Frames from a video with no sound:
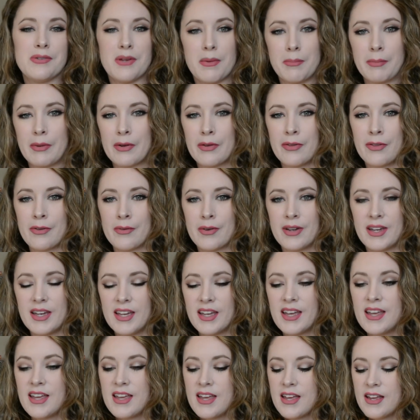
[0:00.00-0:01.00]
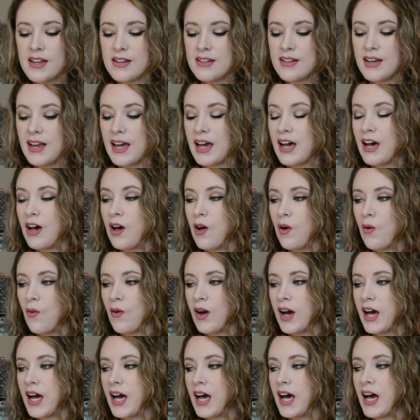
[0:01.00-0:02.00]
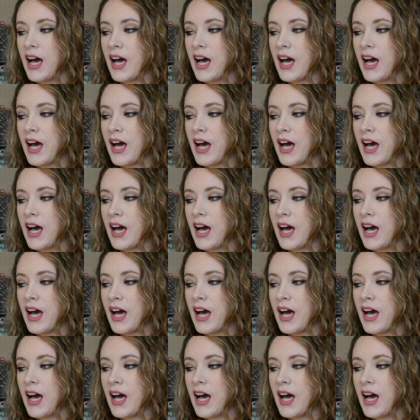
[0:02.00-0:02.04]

number 3. Now,